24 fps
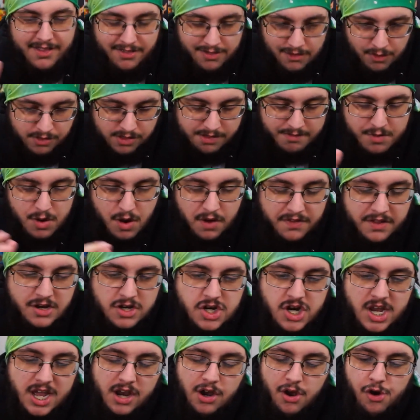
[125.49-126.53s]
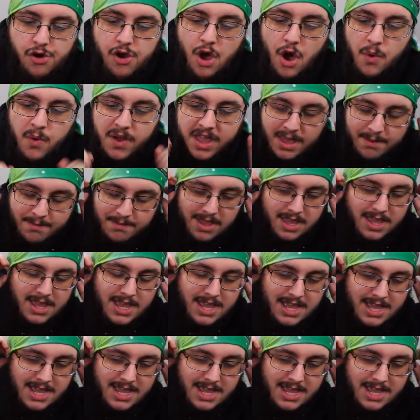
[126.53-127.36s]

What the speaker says: Those of you on the channel know him.